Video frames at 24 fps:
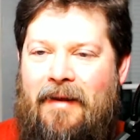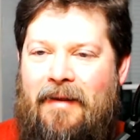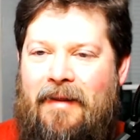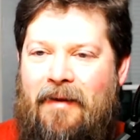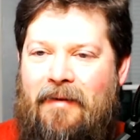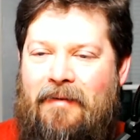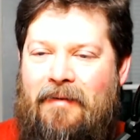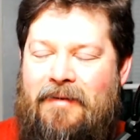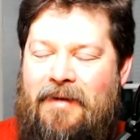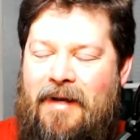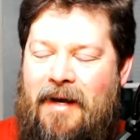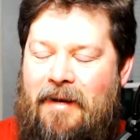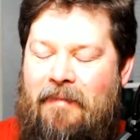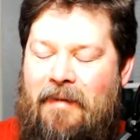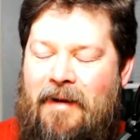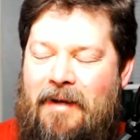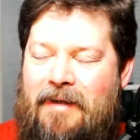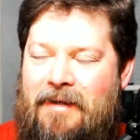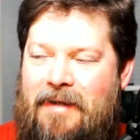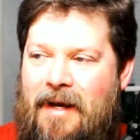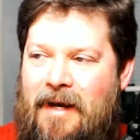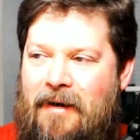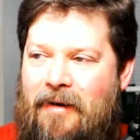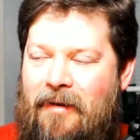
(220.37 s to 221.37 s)
was kind of my
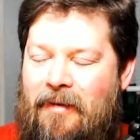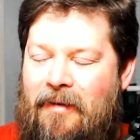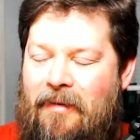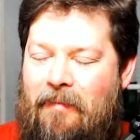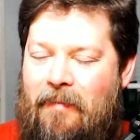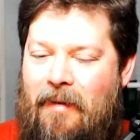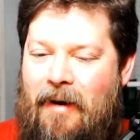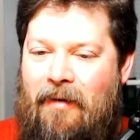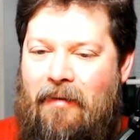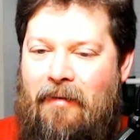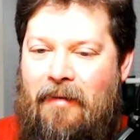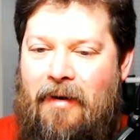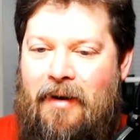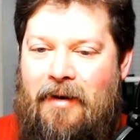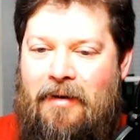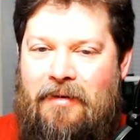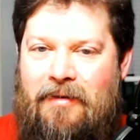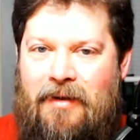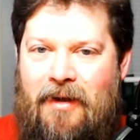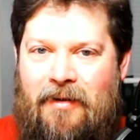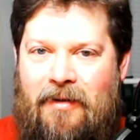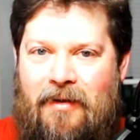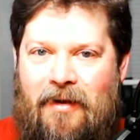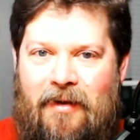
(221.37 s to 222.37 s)
take on the Power
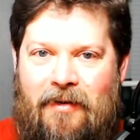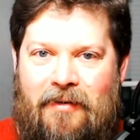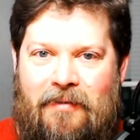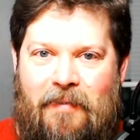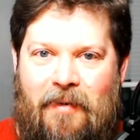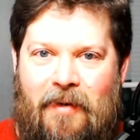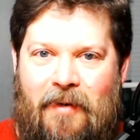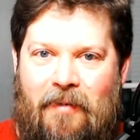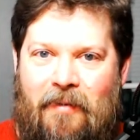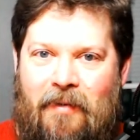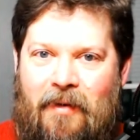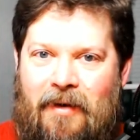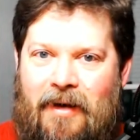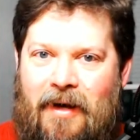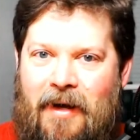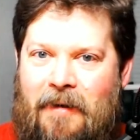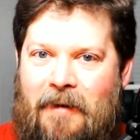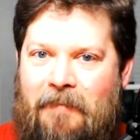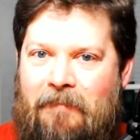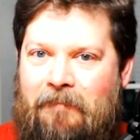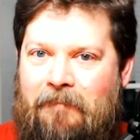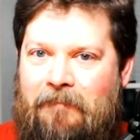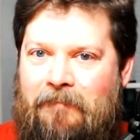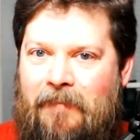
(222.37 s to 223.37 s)
Rangers. I thought it was pretty well
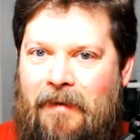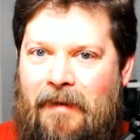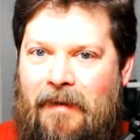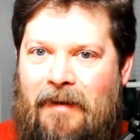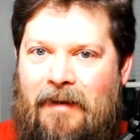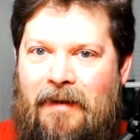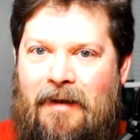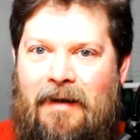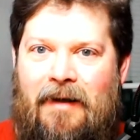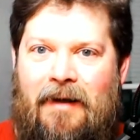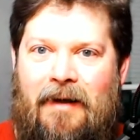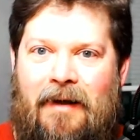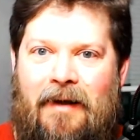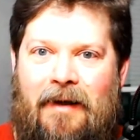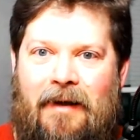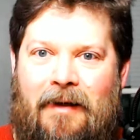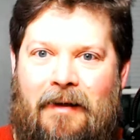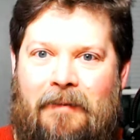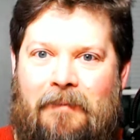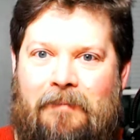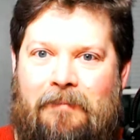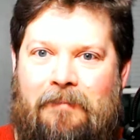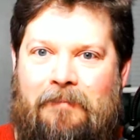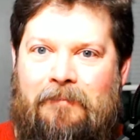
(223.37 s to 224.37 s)
done.
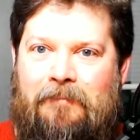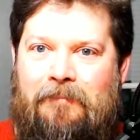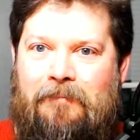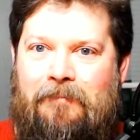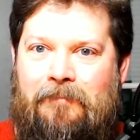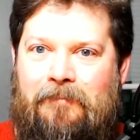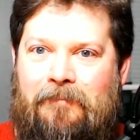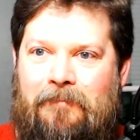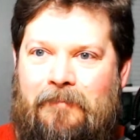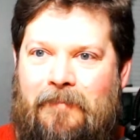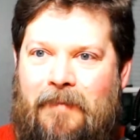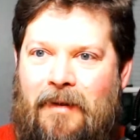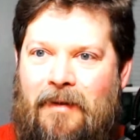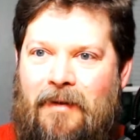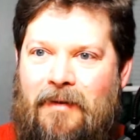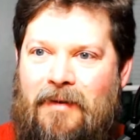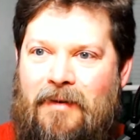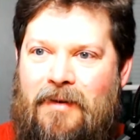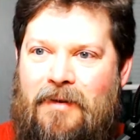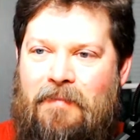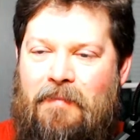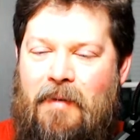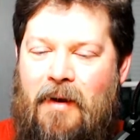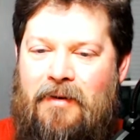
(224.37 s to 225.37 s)
I thought
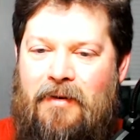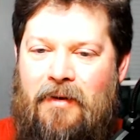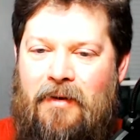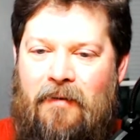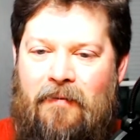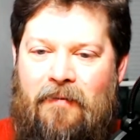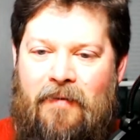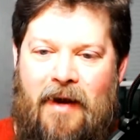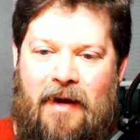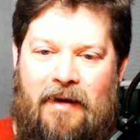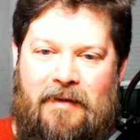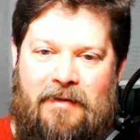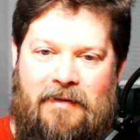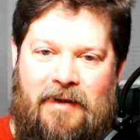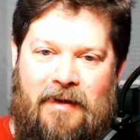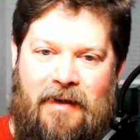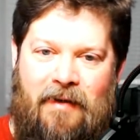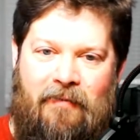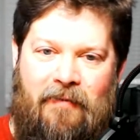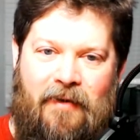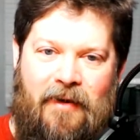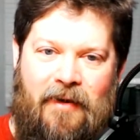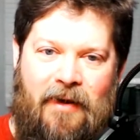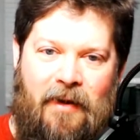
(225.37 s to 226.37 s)
the special effects, they
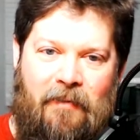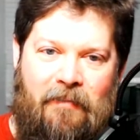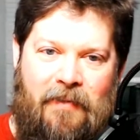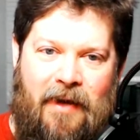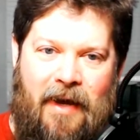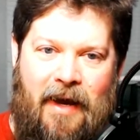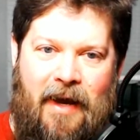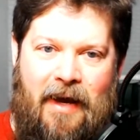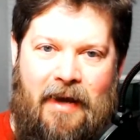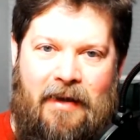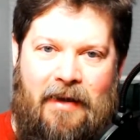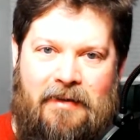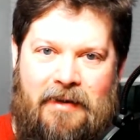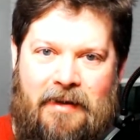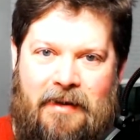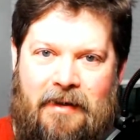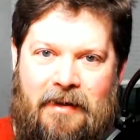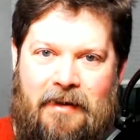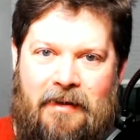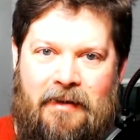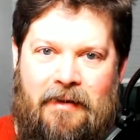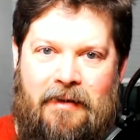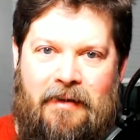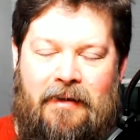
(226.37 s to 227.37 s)
definitely upped the
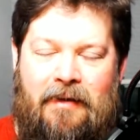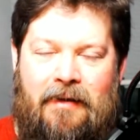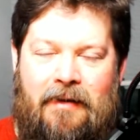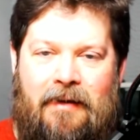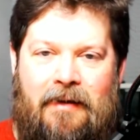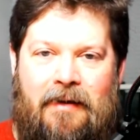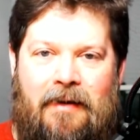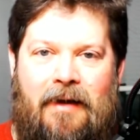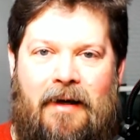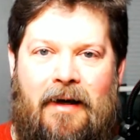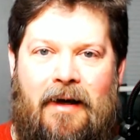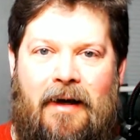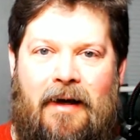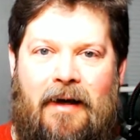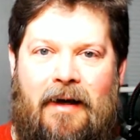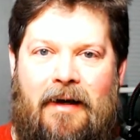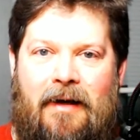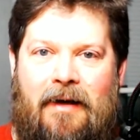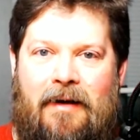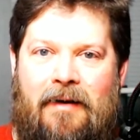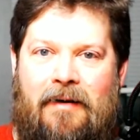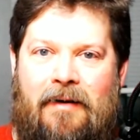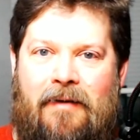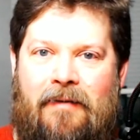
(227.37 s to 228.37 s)
ante
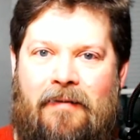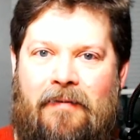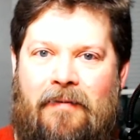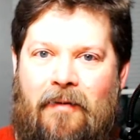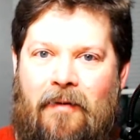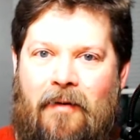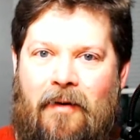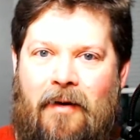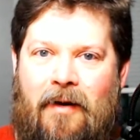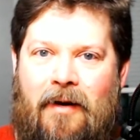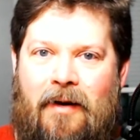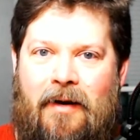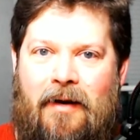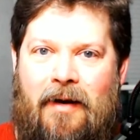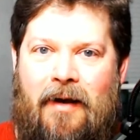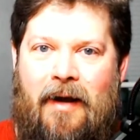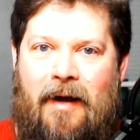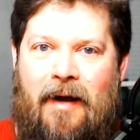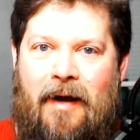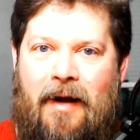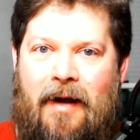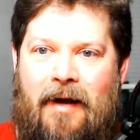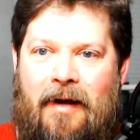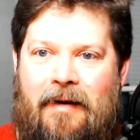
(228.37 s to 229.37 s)
for it,
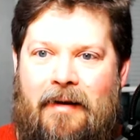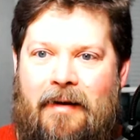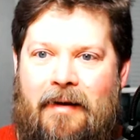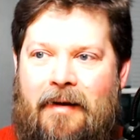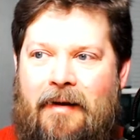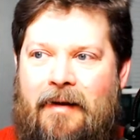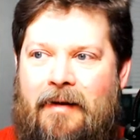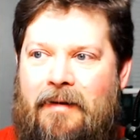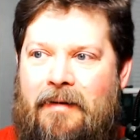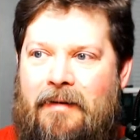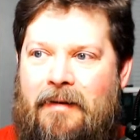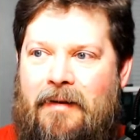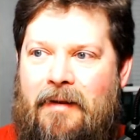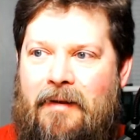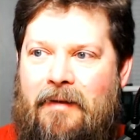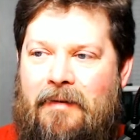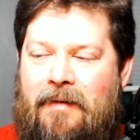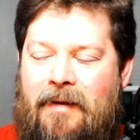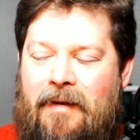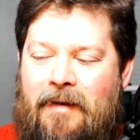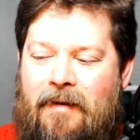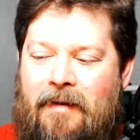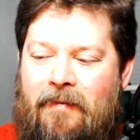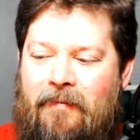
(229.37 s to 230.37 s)
and
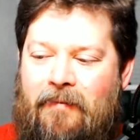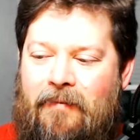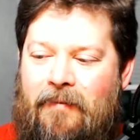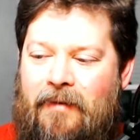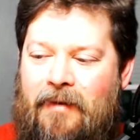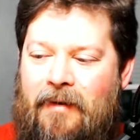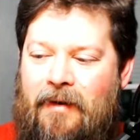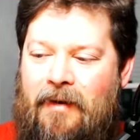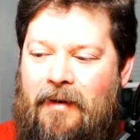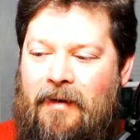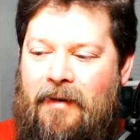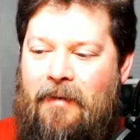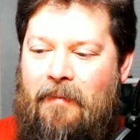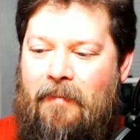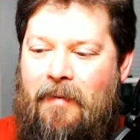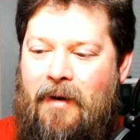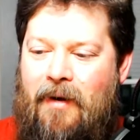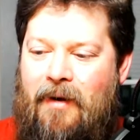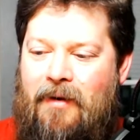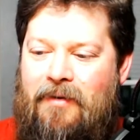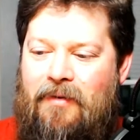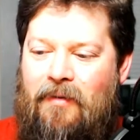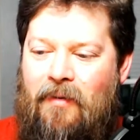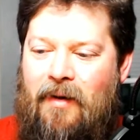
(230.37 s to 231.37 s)

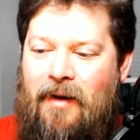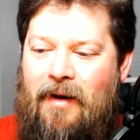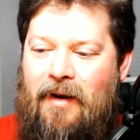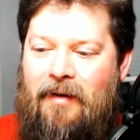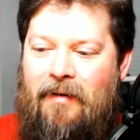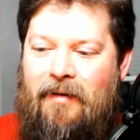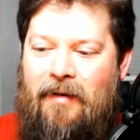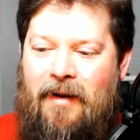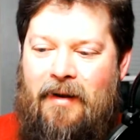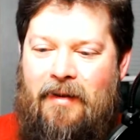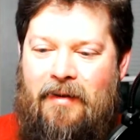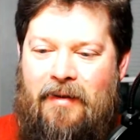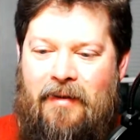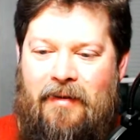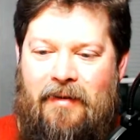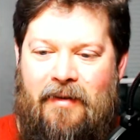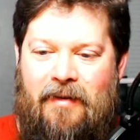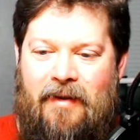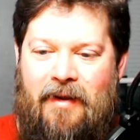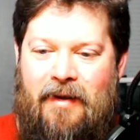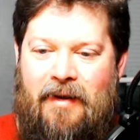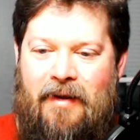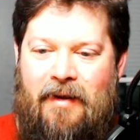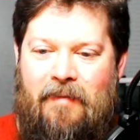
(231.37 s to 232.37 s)
compared to anything
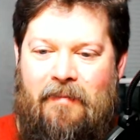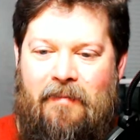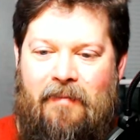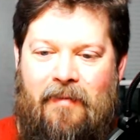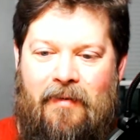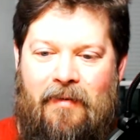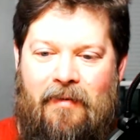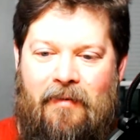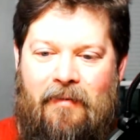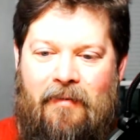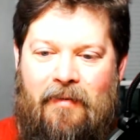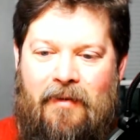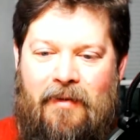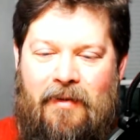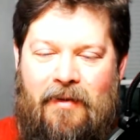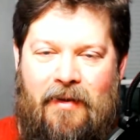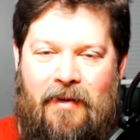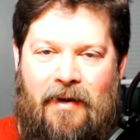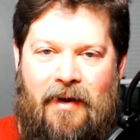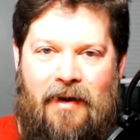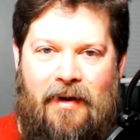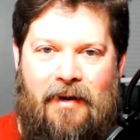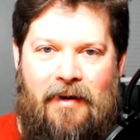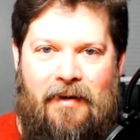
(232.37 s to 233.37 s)
that they did with
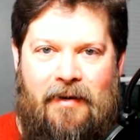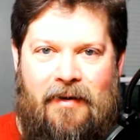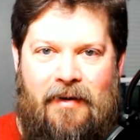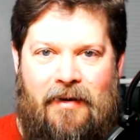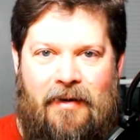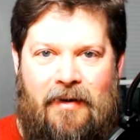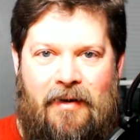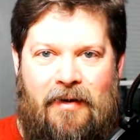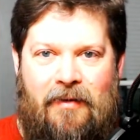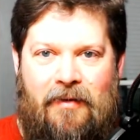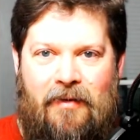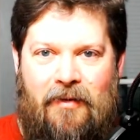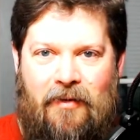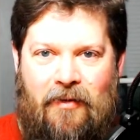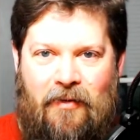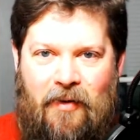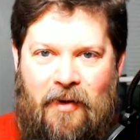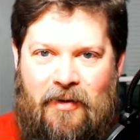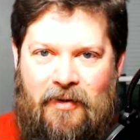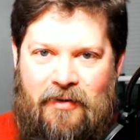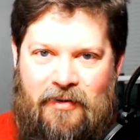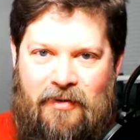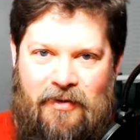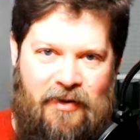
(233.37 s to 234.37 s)
the
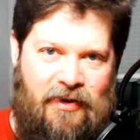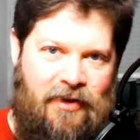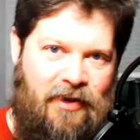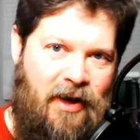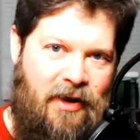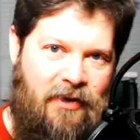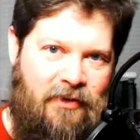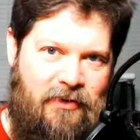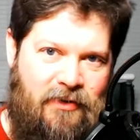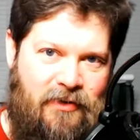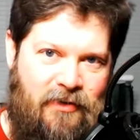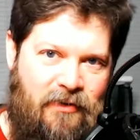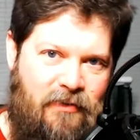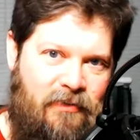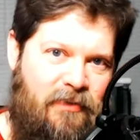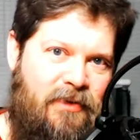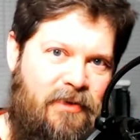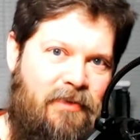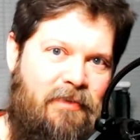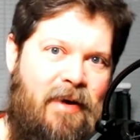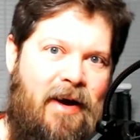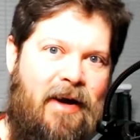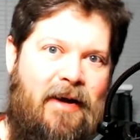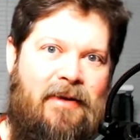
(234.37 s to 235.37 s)
creatures in
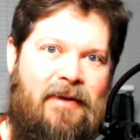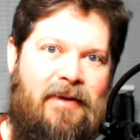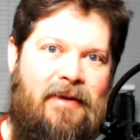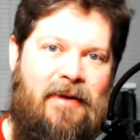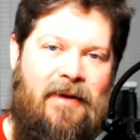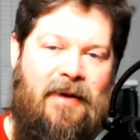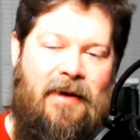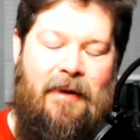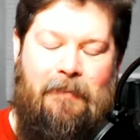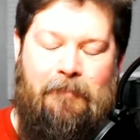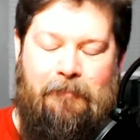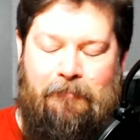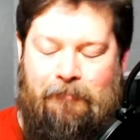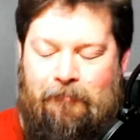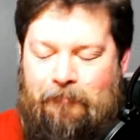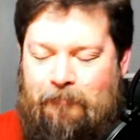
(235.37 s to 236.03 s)
costumes back in the day.